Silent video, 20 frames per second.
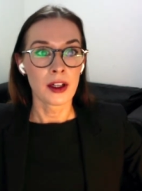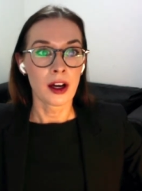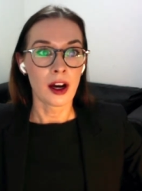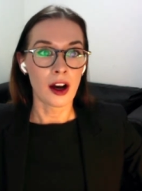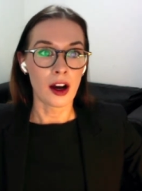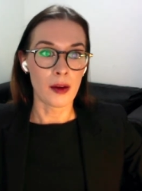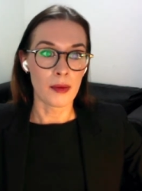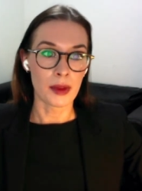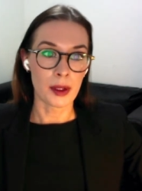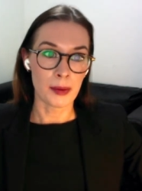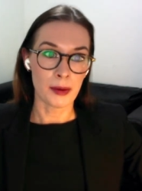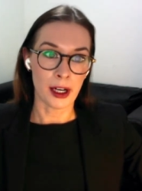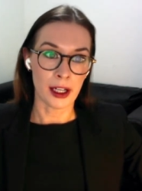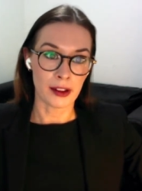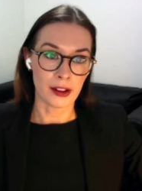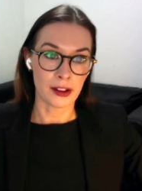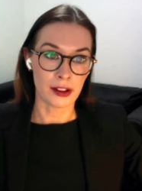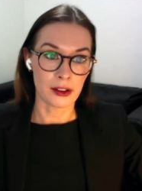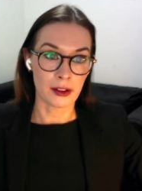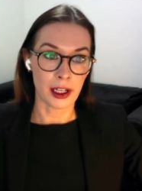The
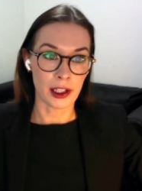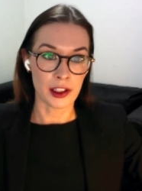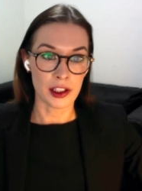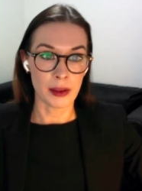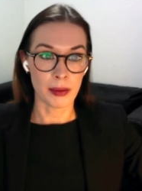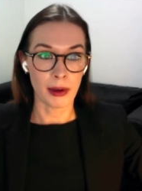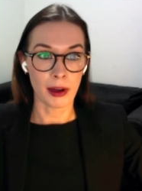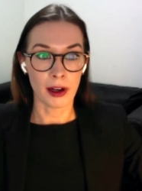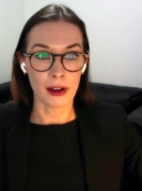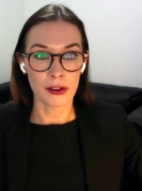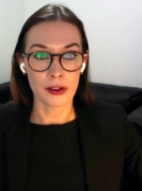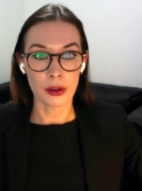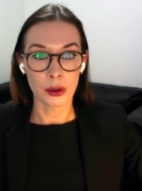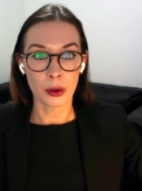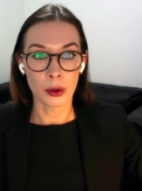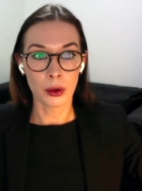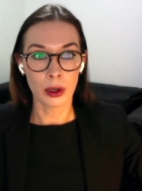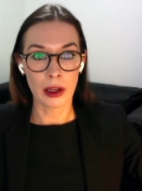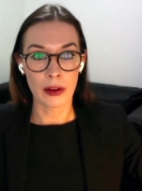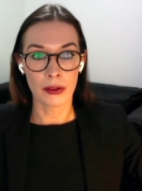practice direction applies to
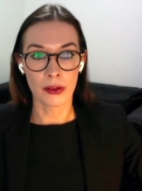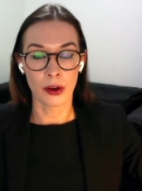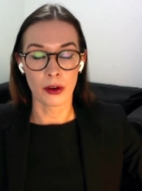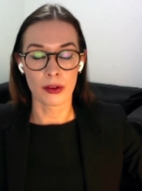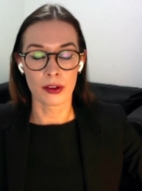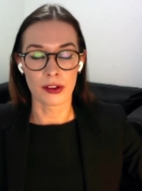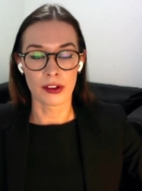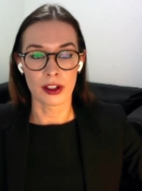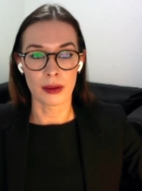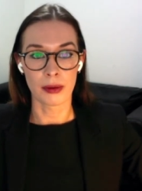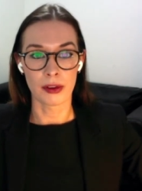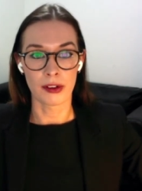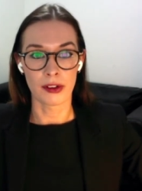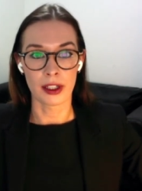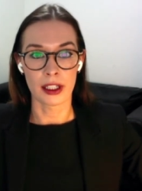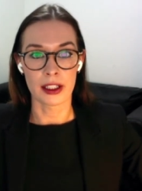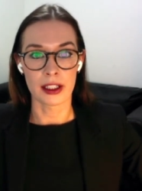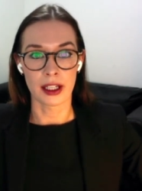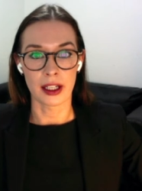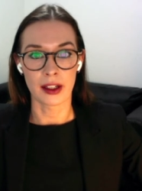all insolvency
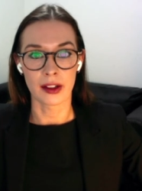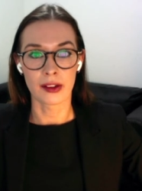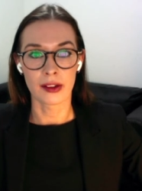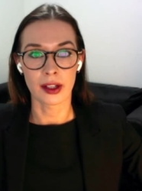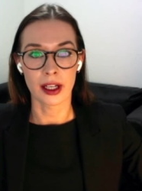proceedings